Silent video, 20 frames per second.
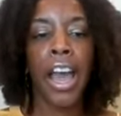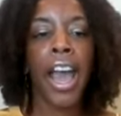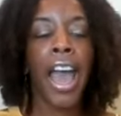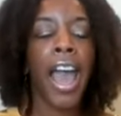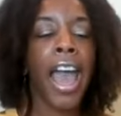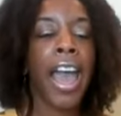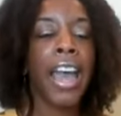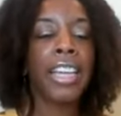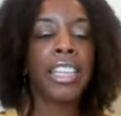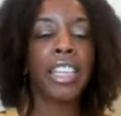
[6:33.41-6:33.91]

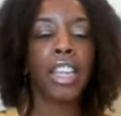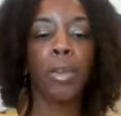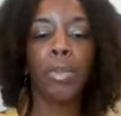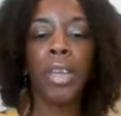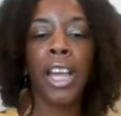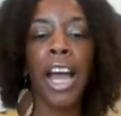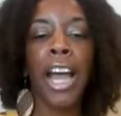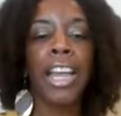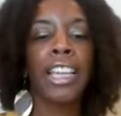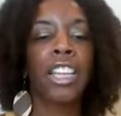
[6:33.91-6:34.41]
And
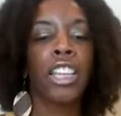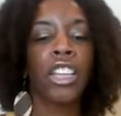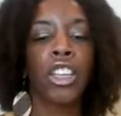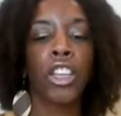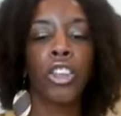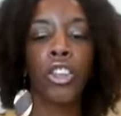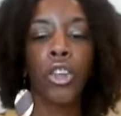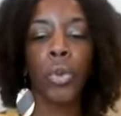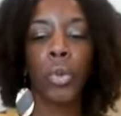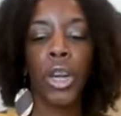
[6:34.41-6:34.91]
sometimes the
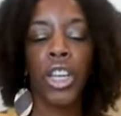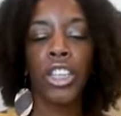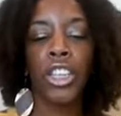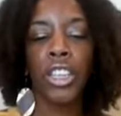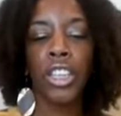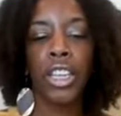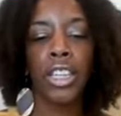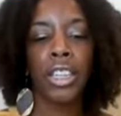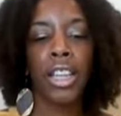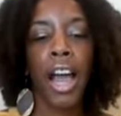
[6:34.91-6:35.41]
situations
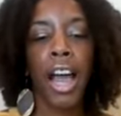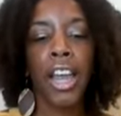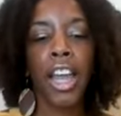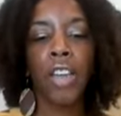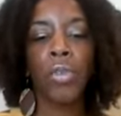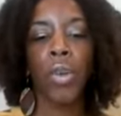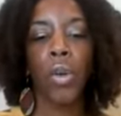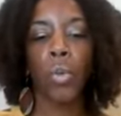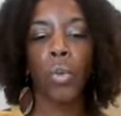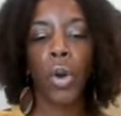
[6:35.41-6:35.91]
does not
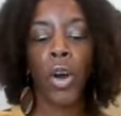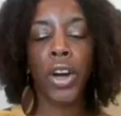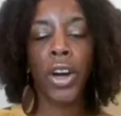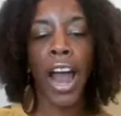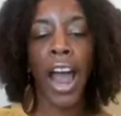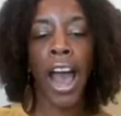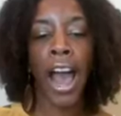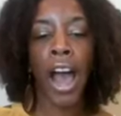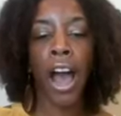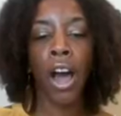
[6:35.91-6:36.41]
even work
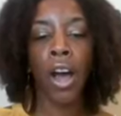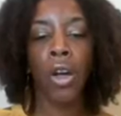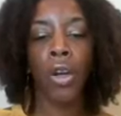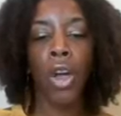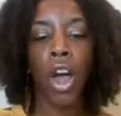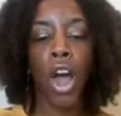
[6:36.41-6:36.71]
out